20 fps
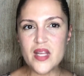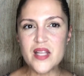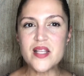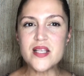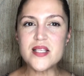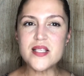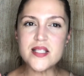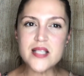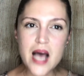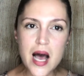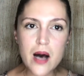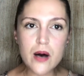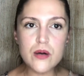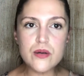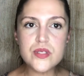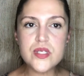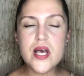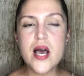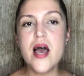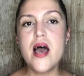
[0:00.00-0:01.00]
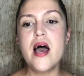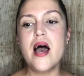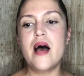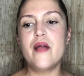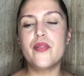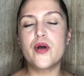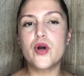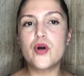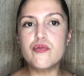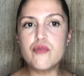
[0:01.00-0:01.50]
the cells
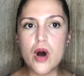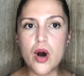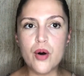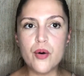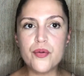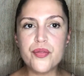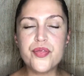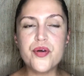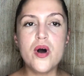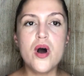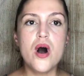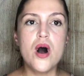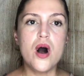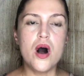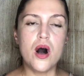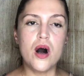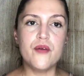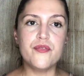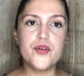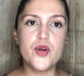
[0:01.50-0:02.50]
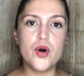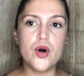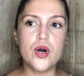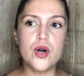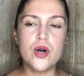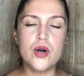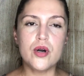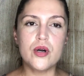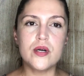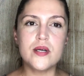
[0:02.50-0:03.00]
and the growth of
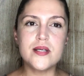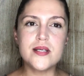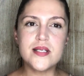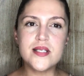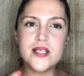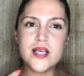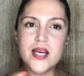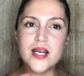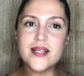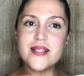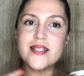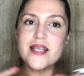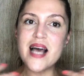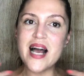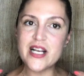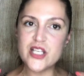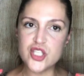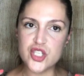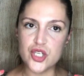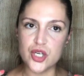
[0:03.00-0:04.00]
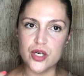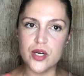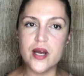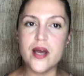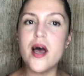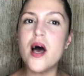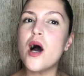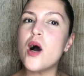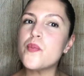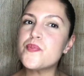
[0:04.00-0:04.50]
your skin texture. It
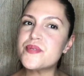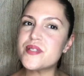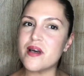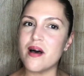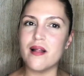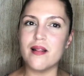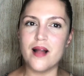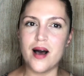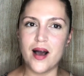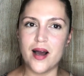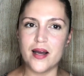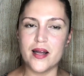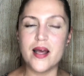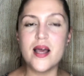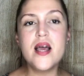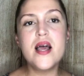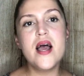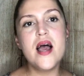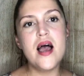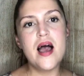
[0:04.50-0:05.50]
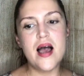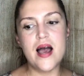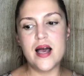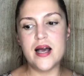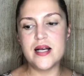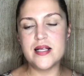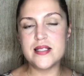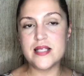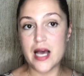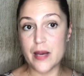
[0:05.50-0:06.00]
helps a lot.
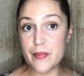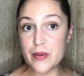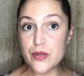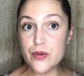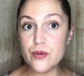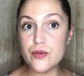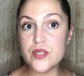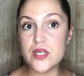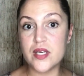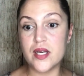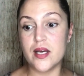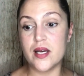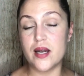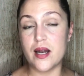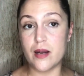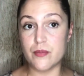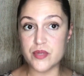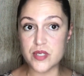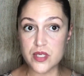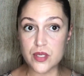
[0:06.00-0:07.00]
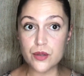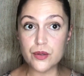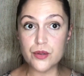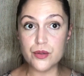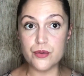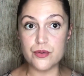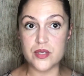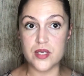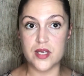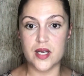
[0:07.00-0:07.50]
And I've been using it and I'm still
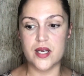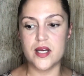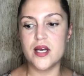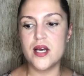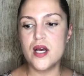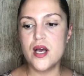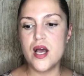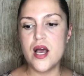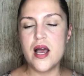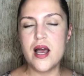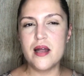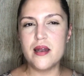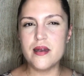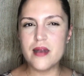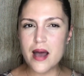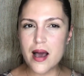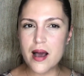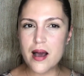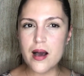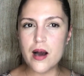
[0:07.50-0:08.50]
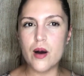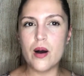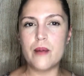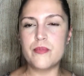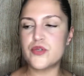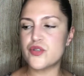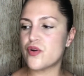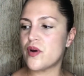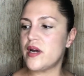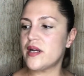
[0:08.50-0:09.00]
using it. Now
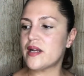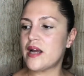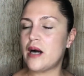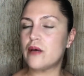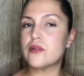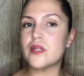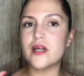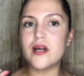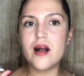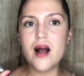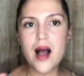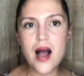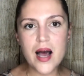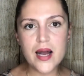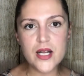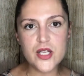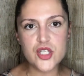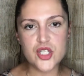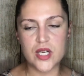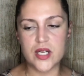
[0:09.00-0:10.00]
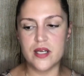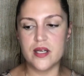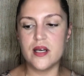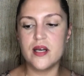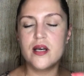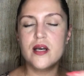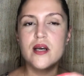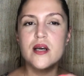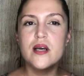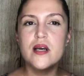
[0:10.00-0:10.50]
I'm trying out the collagen.
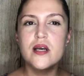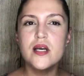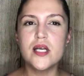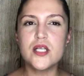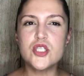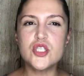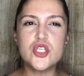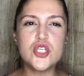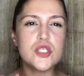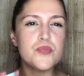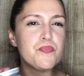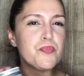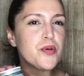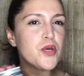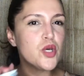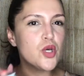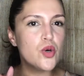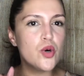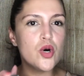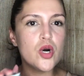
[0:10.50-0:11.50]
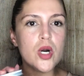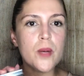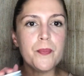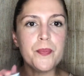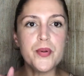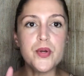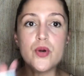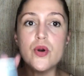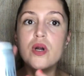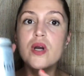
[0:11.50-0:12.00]
It's just pure,
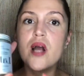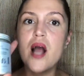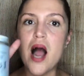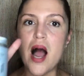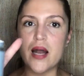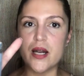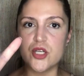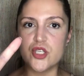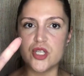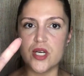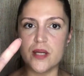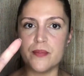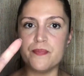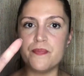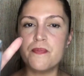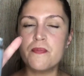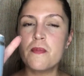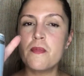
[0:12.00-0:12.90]
pure collagen